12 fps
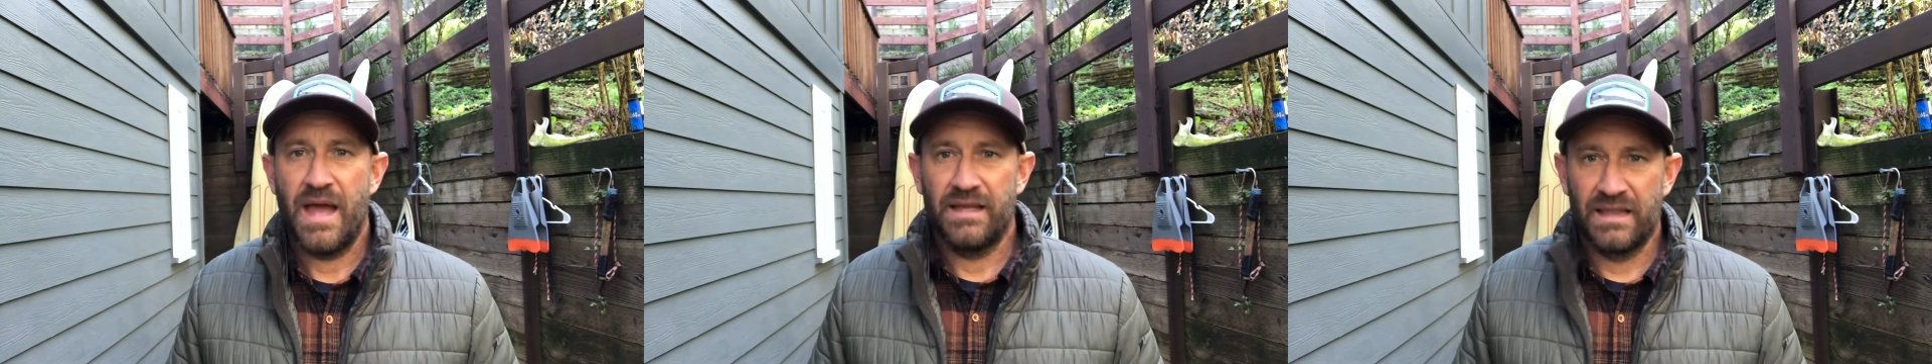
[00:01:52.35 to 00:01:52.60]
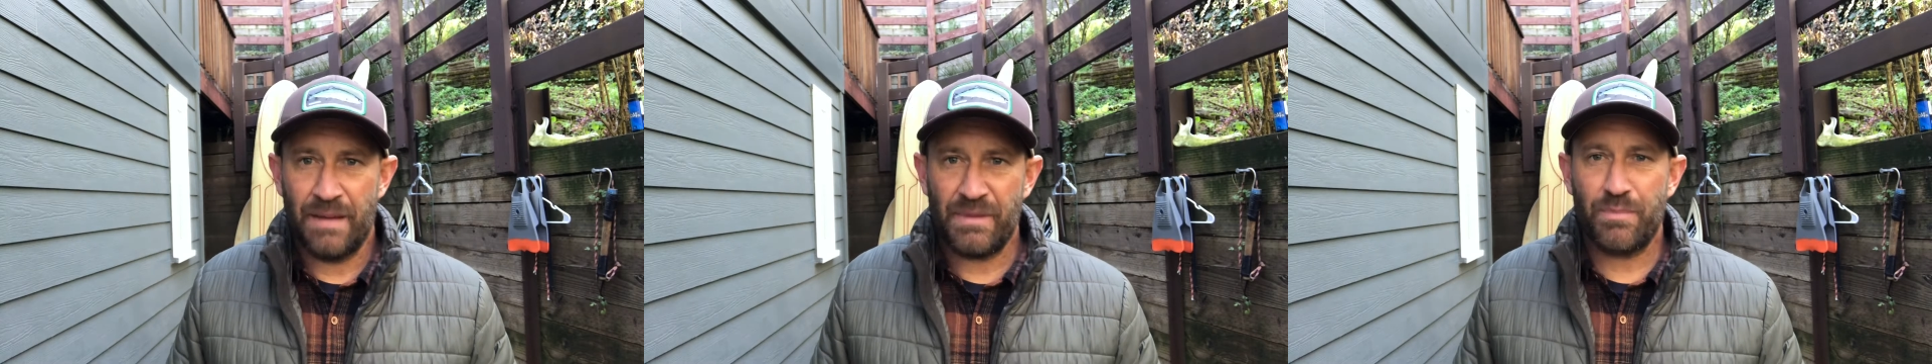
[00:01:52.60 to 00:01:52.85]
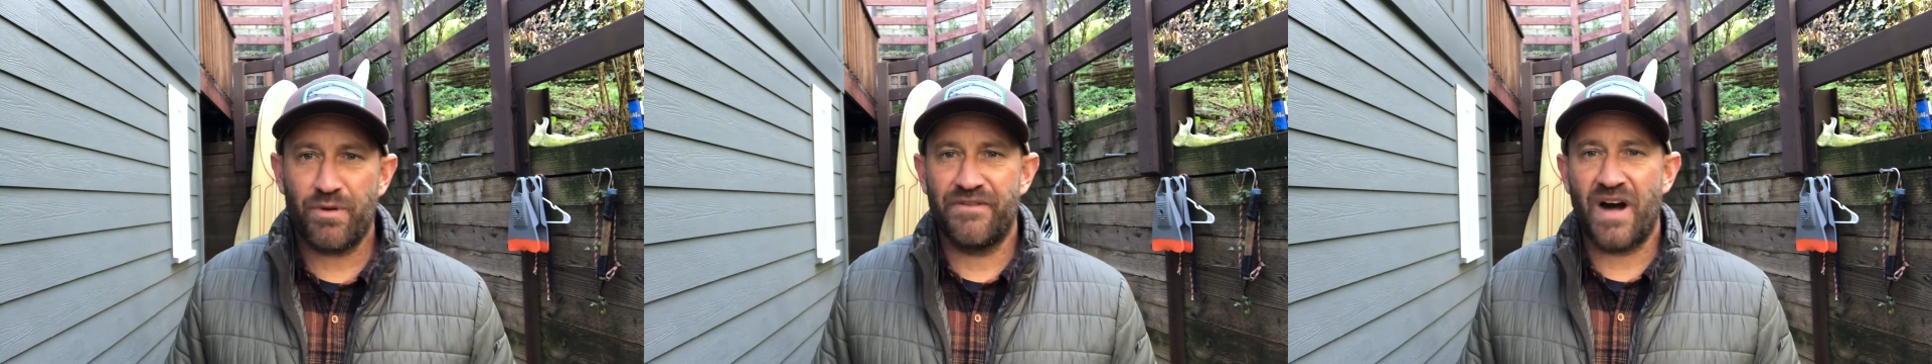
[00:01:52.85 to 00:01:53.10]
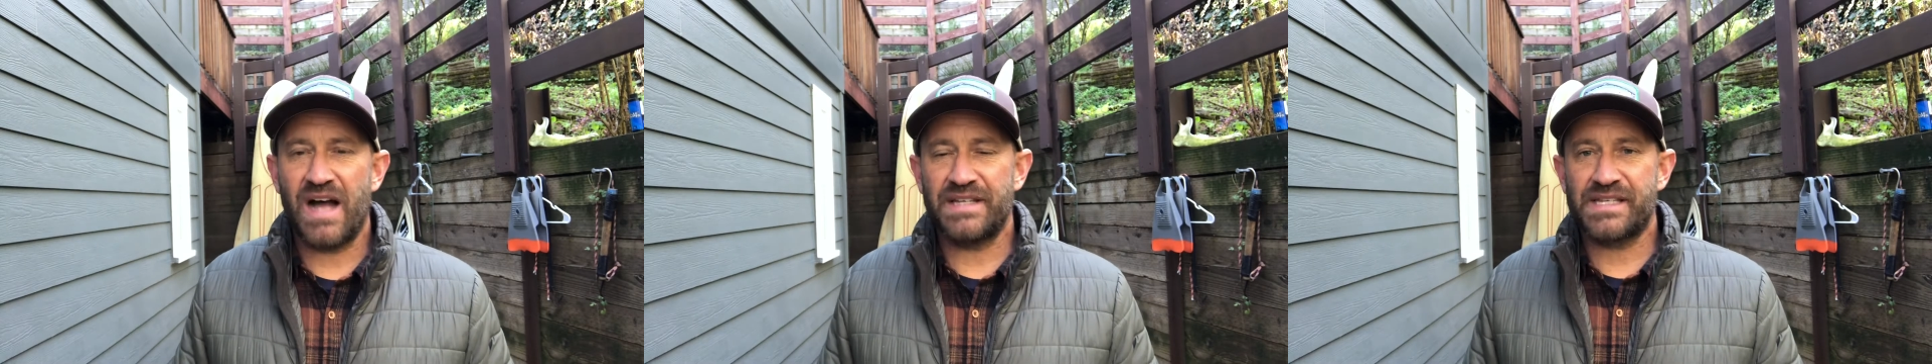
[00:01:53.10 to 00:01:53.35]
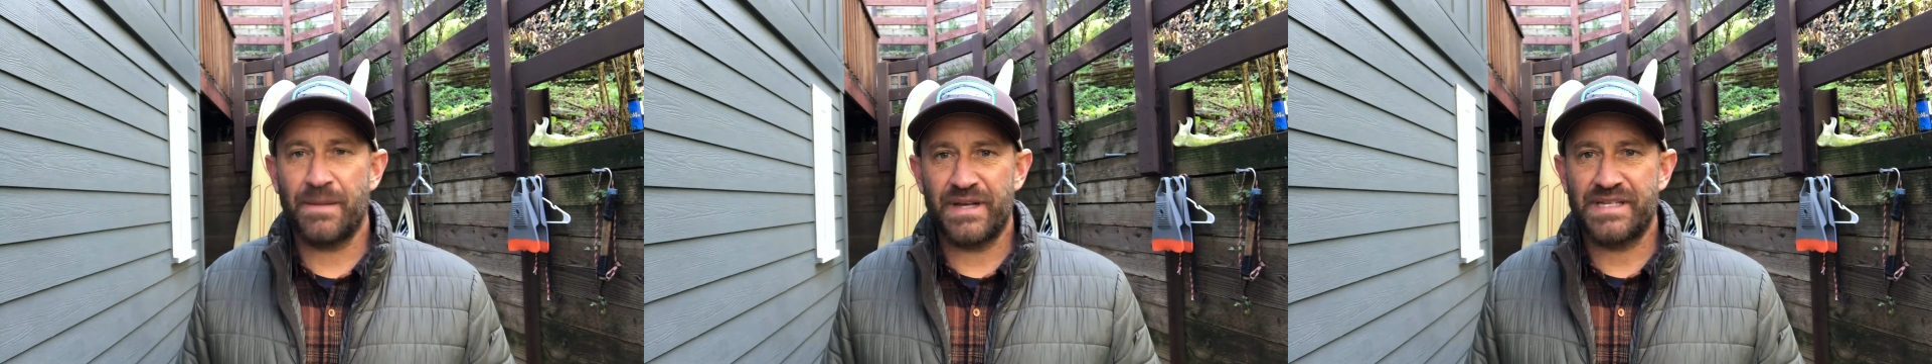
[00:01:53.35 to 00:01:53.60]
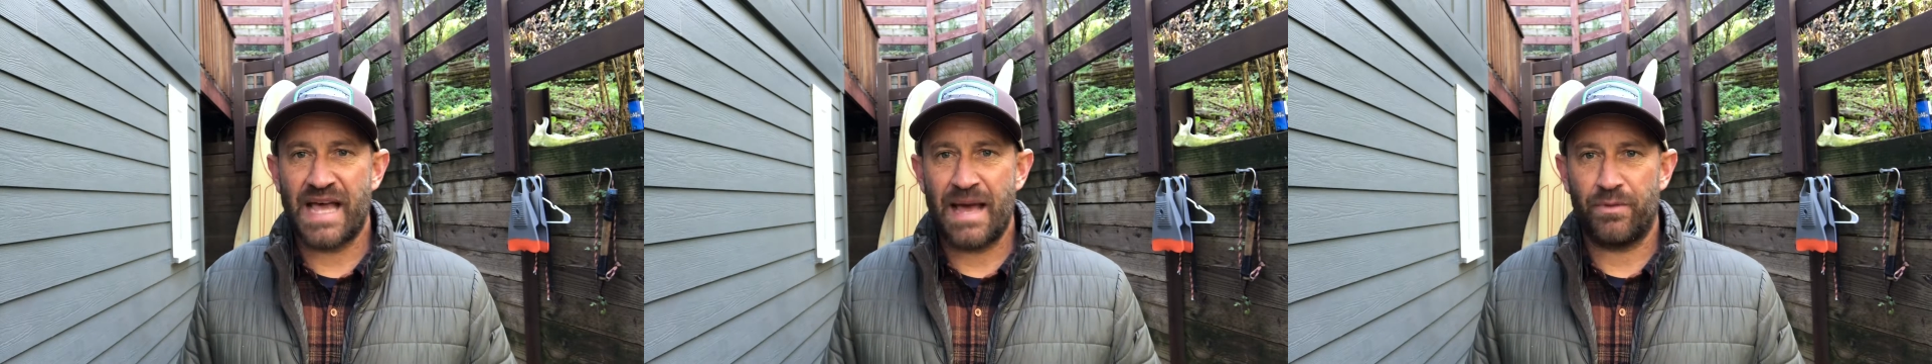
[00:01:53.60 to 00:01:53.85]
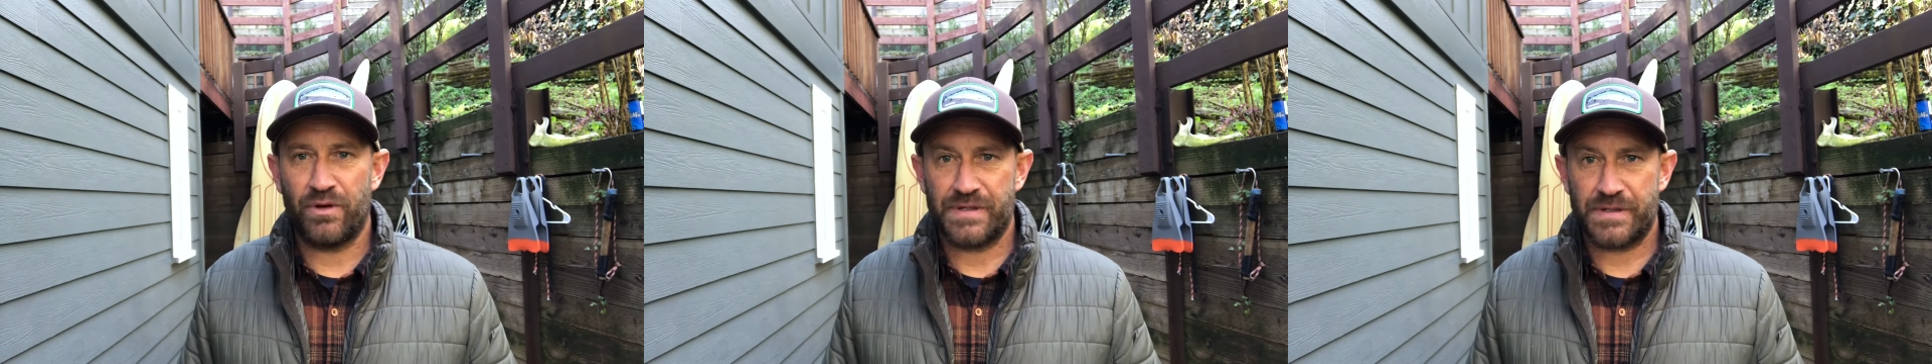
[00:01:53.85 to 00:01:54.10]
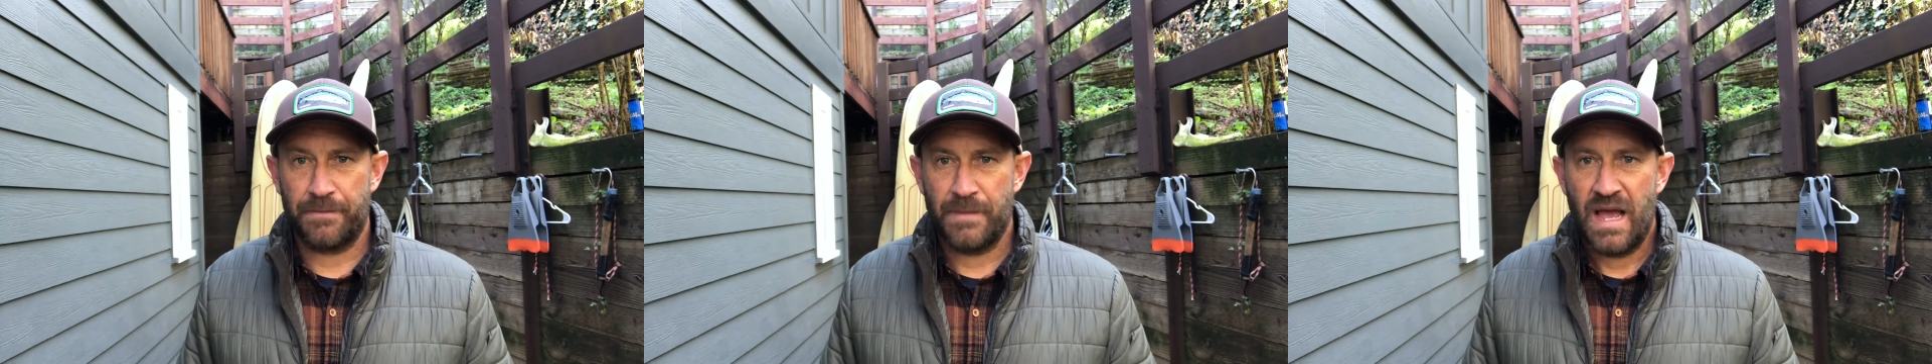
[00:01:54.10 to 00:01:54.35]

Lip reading: Let me provide some examples.